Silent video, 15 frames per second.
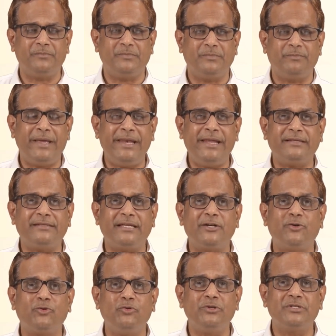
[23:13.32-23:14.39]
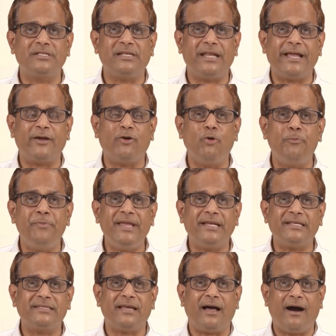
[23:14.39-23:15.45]
many other tools like
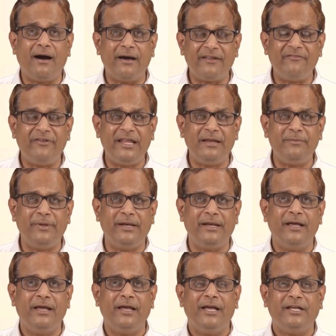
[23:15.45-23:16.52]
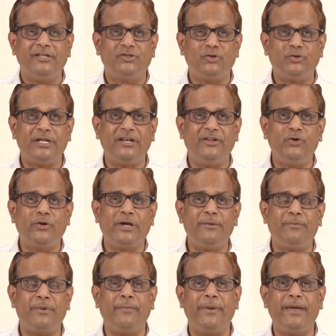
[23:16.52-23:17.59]
OBS are available, so that you
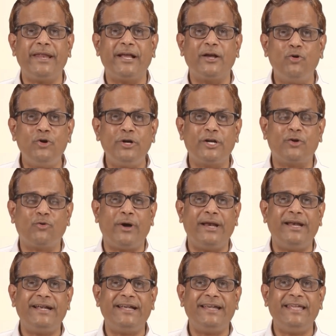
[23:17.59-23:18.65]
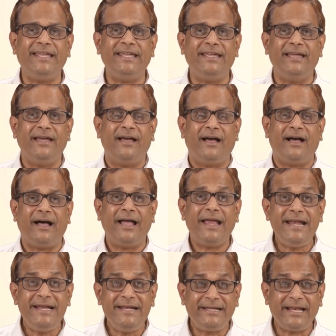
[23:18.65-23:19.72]
can prepare a good quality
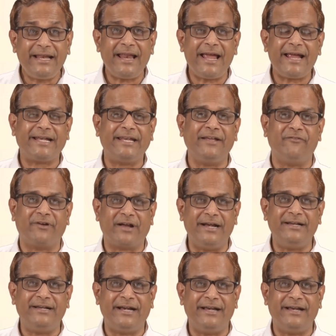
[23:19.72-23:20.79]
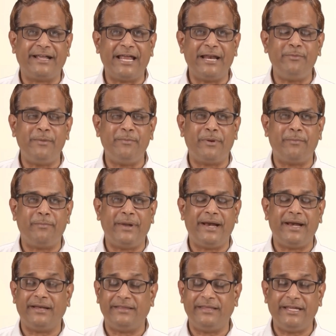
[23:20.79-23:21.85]
interactive content can be
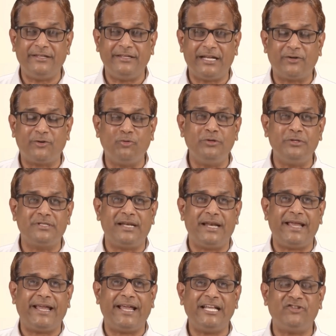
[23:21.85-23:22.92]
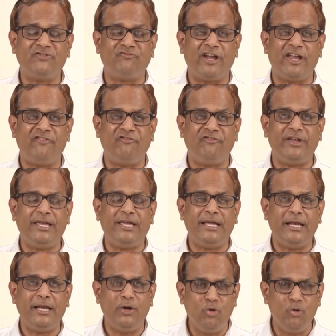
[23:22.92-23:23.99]
prepared. The tools like H5E,
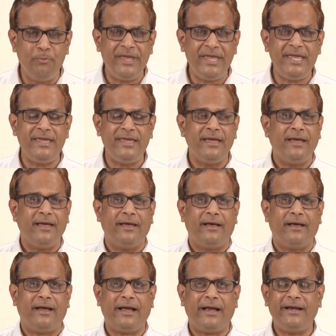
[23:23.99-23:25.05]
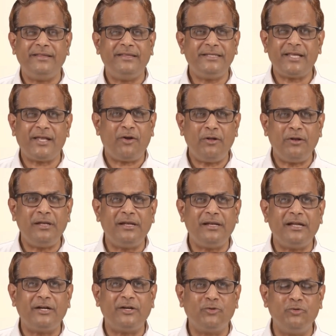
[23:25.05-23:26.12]
Lumi, and these are
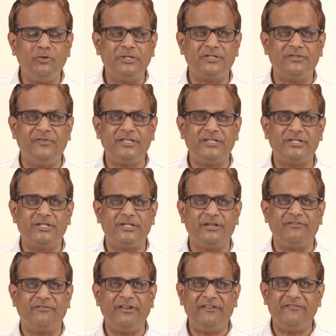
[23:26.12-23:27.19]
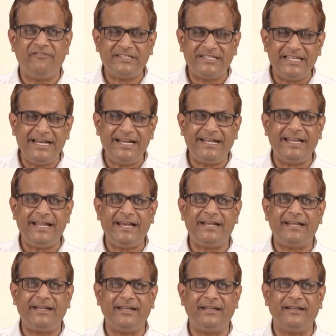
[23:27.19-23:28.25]
all tools which will
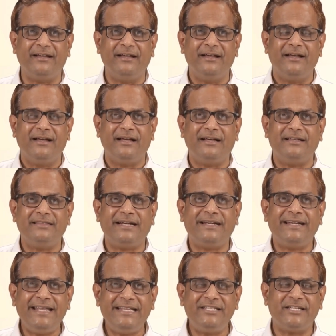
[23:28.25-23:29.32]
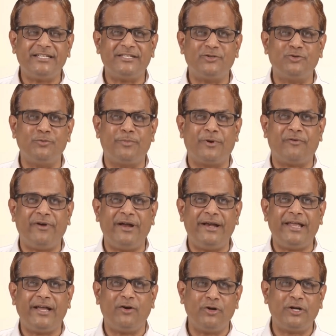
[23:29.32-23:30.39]
facilitate the teachers to
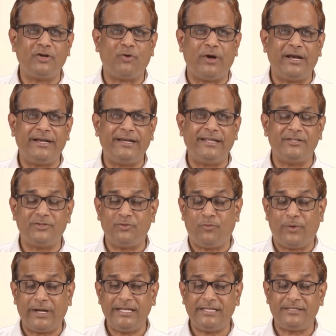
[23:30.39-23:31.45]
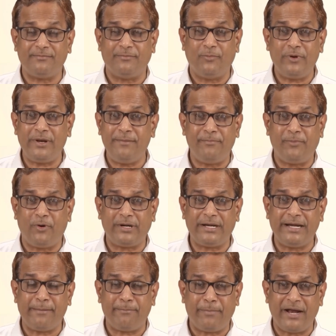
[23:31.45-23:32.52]
provide a good quality. So what is more
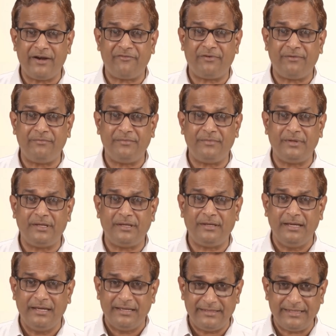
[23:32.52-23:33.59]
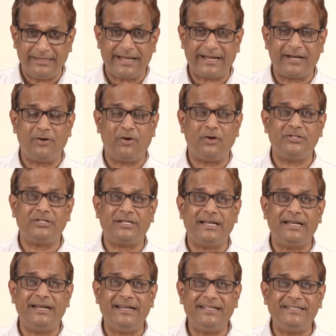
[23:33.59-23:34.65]
important apart from the
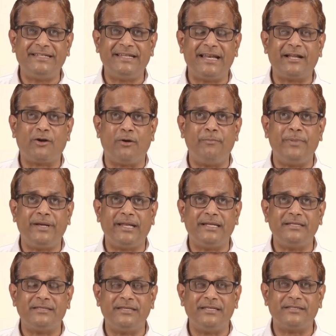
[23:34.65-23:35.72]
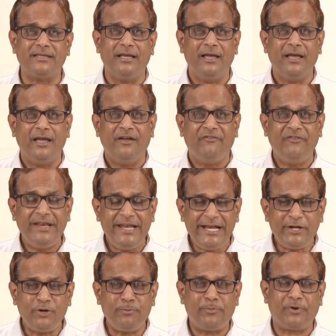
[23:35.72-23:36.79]
technological and digital competencies, we
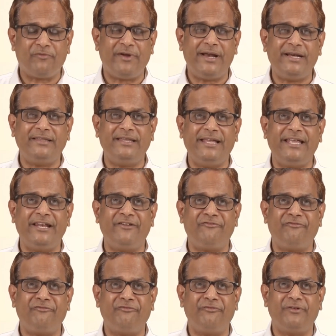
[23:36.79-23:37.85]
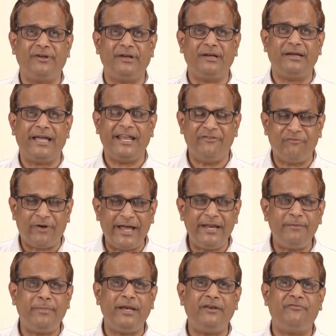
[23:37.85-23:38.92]
need to provide the enough
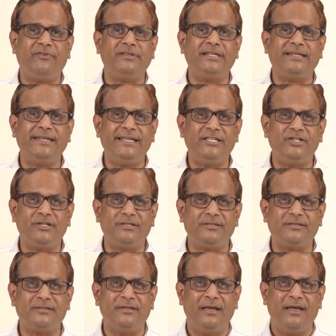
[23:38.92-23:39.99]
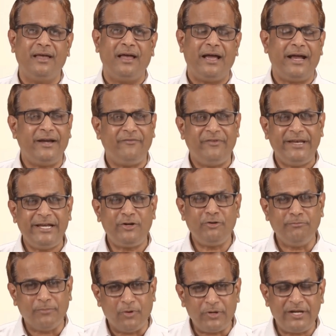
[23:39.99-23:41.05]
environment for the teachers, and we need
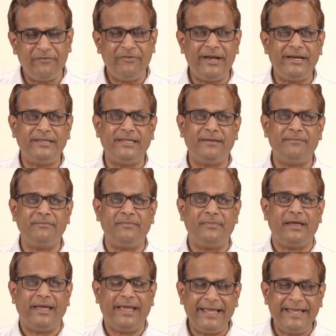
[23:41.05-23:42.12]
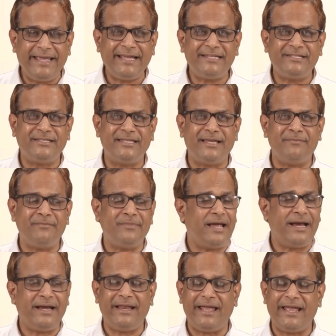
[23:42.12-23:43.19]
to motivate them, engage them
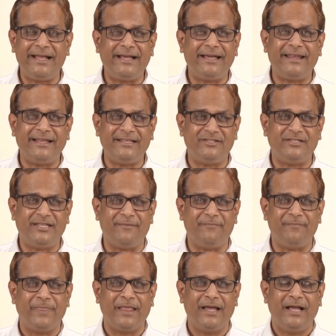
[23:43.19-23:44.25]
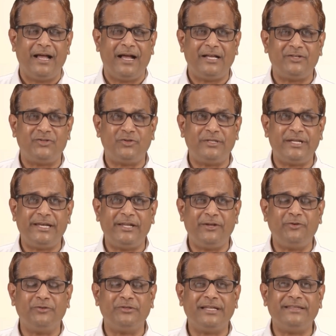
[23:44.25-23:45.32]
and encourage them so that
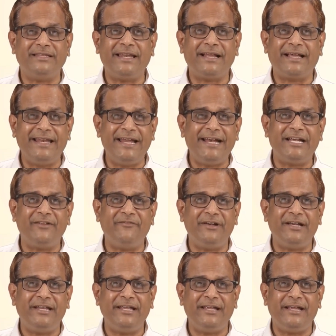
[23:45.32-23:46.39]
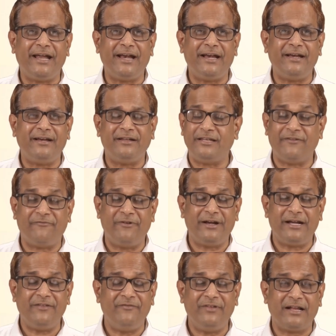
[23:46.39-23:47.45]
that their creativity and
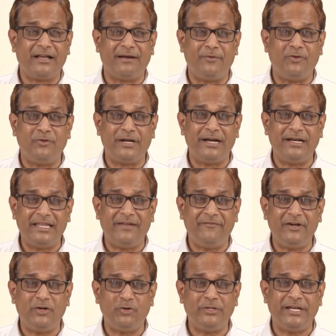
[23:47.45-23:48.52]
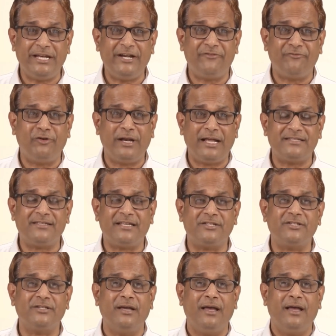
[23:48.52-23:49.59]
definitely will come out and they will do the needful as
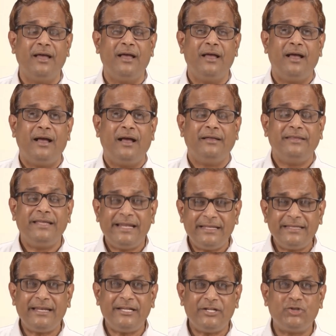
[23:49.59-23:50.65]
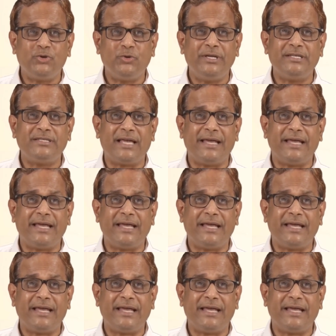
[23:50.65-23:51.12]
such. The another issue is